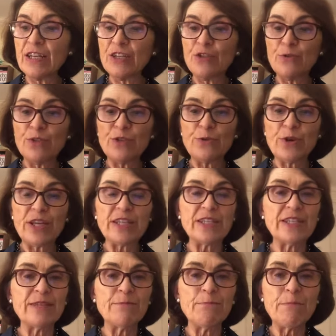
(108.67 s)
to
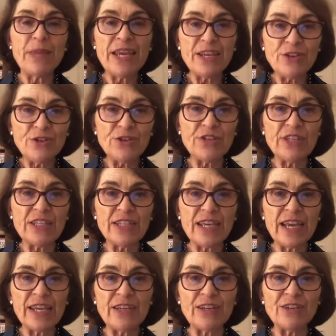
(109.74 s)
address major
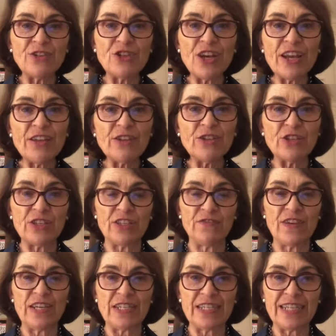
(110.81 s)
societal challenges
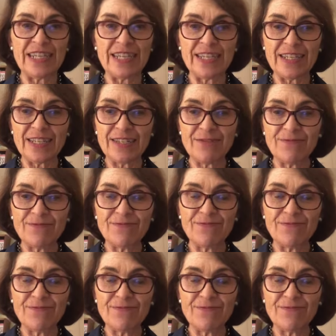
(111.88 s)
facing us.